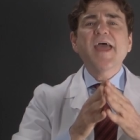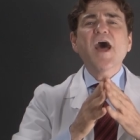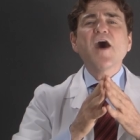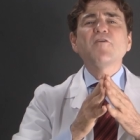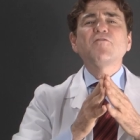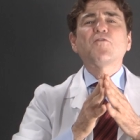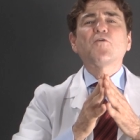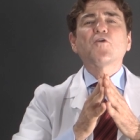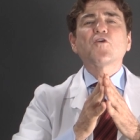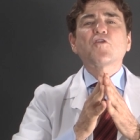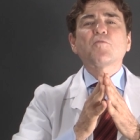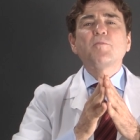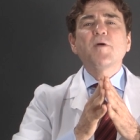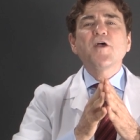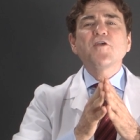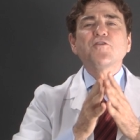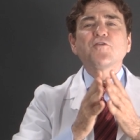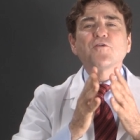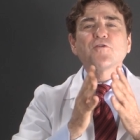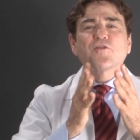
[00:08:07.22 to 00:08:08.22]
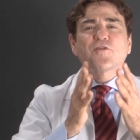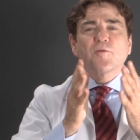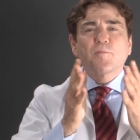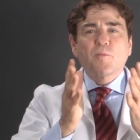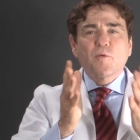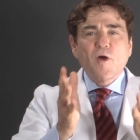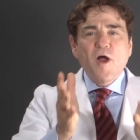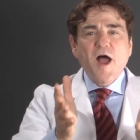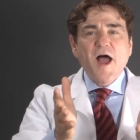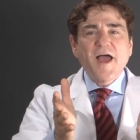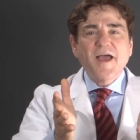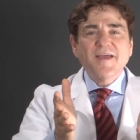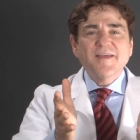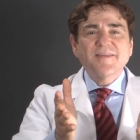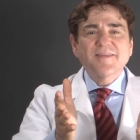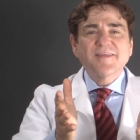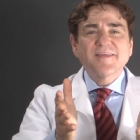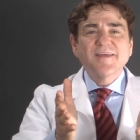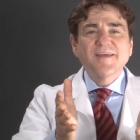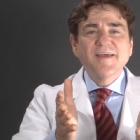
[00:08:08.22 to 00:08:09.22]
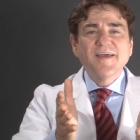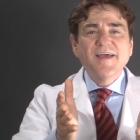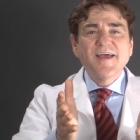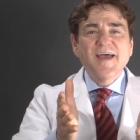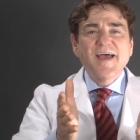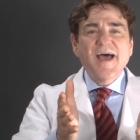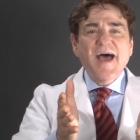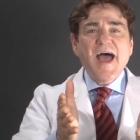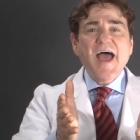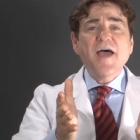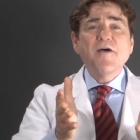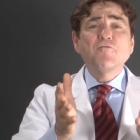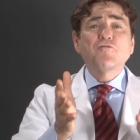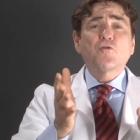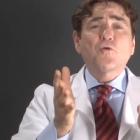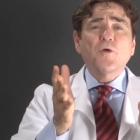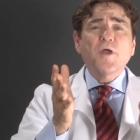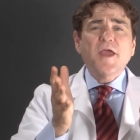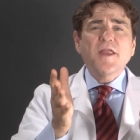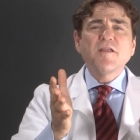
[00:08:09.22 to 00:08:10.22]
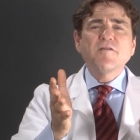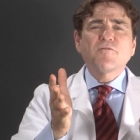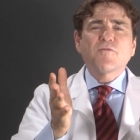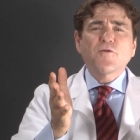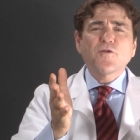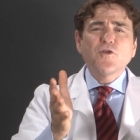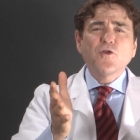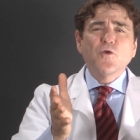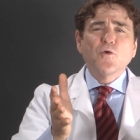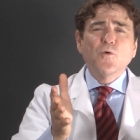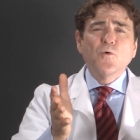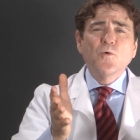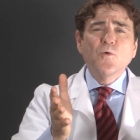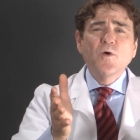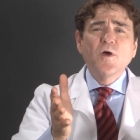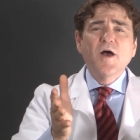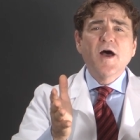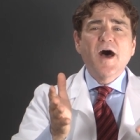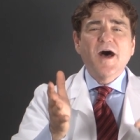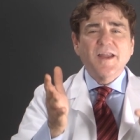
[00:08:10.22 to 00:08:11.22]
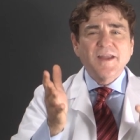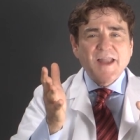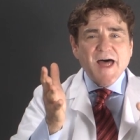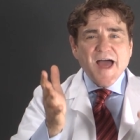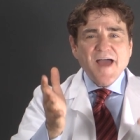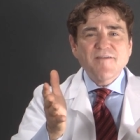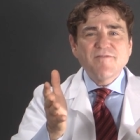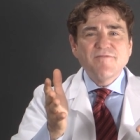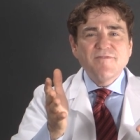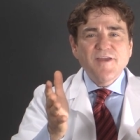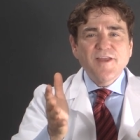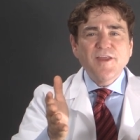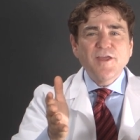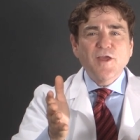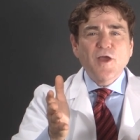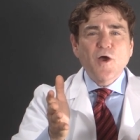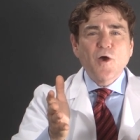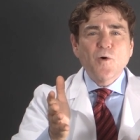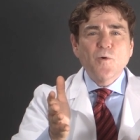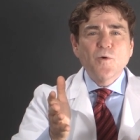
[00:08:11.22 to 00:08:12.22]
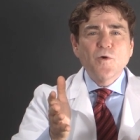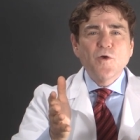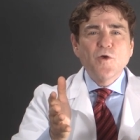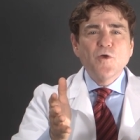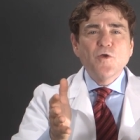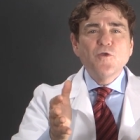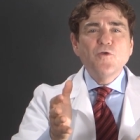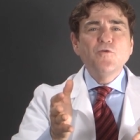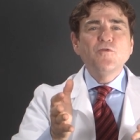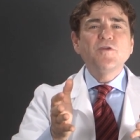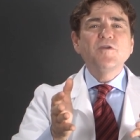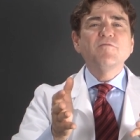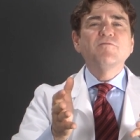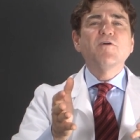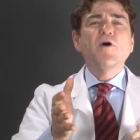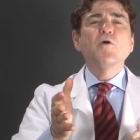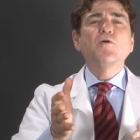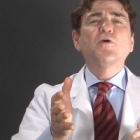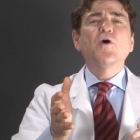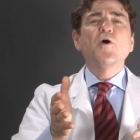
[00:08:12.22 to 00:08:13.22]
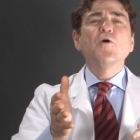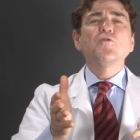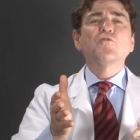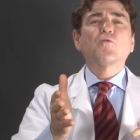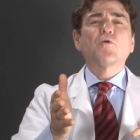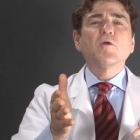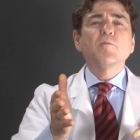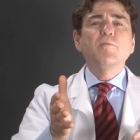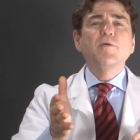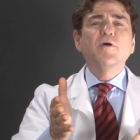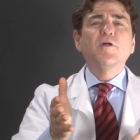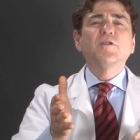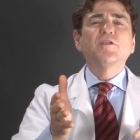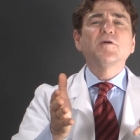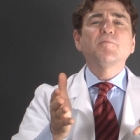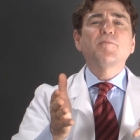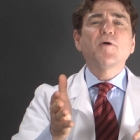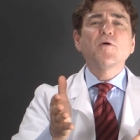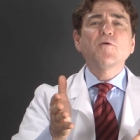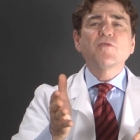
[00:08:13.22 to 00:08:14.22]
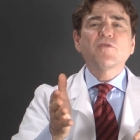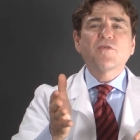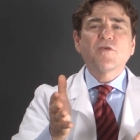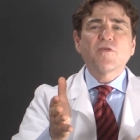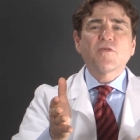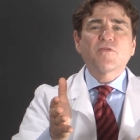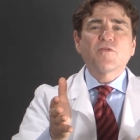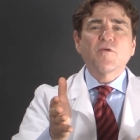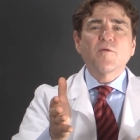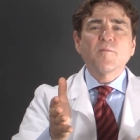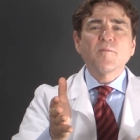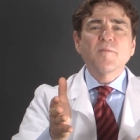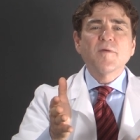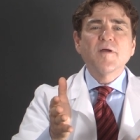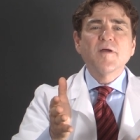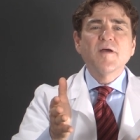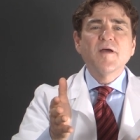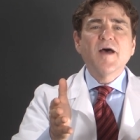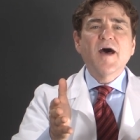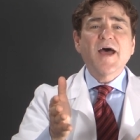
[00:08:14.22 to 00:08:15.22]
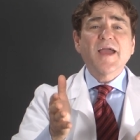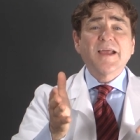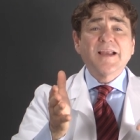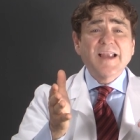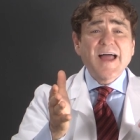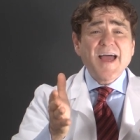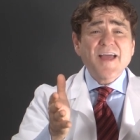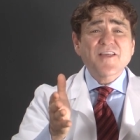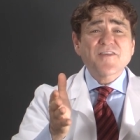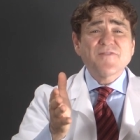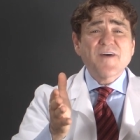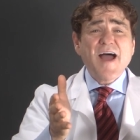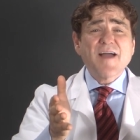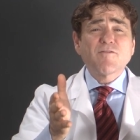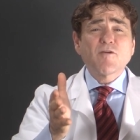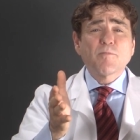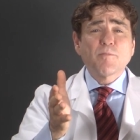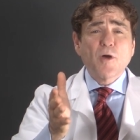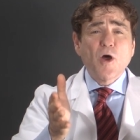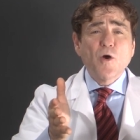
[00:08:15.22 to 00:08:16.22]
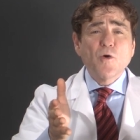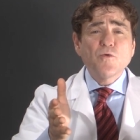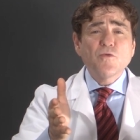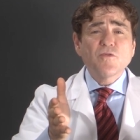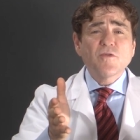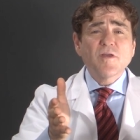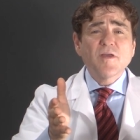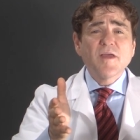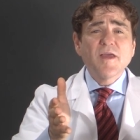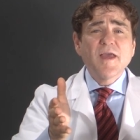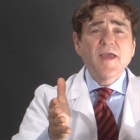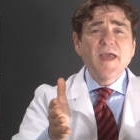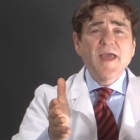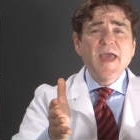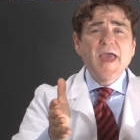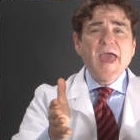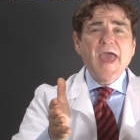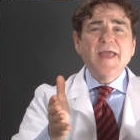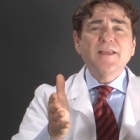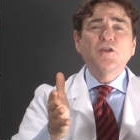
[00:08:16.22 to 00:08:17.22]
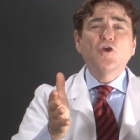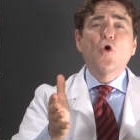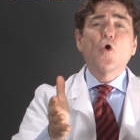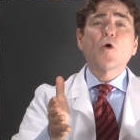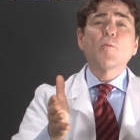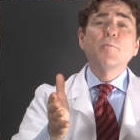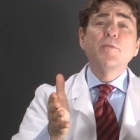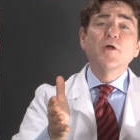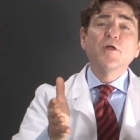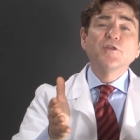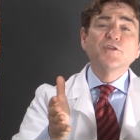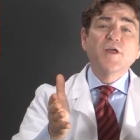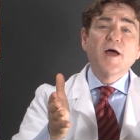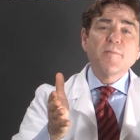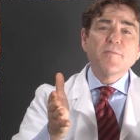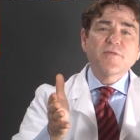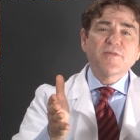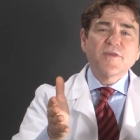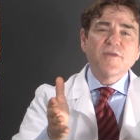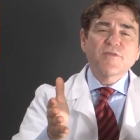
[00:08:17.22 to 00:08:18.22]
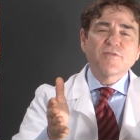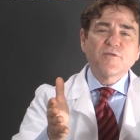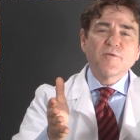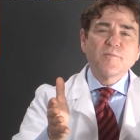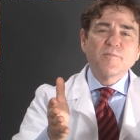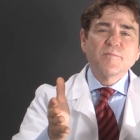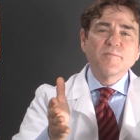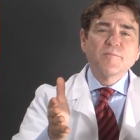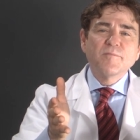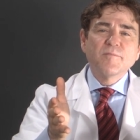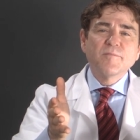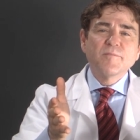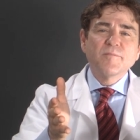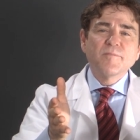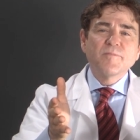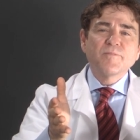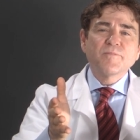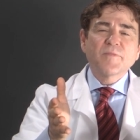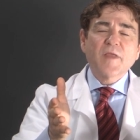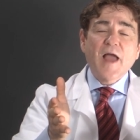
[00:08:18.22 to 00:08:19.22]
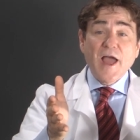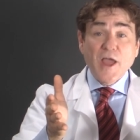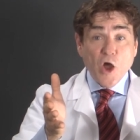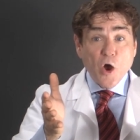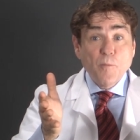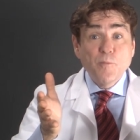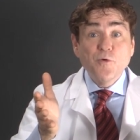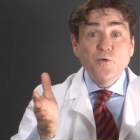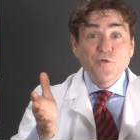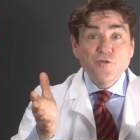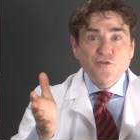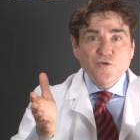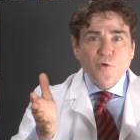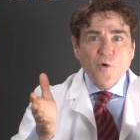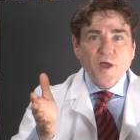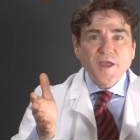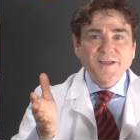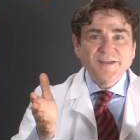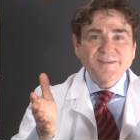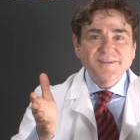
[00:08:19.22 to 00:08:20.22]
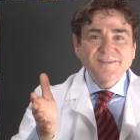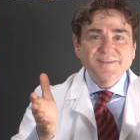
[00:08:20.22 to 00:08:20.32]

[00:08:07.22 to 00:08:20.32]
now for a special surprise. I have created for you a live video using Voco's Rebuild a Post system, a glass fiber post and core build-up system. I hope you enjoy.